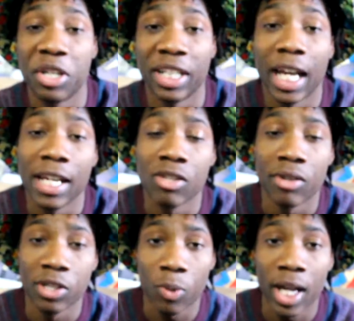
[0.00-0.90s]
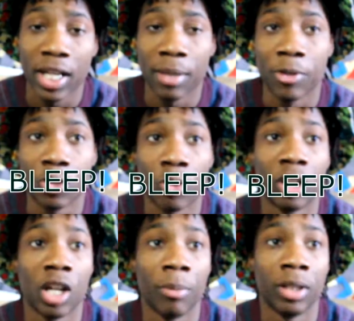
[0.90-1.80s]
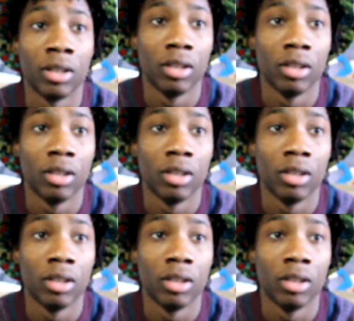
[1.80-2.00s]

Yeah, he's on his way. Him and coming.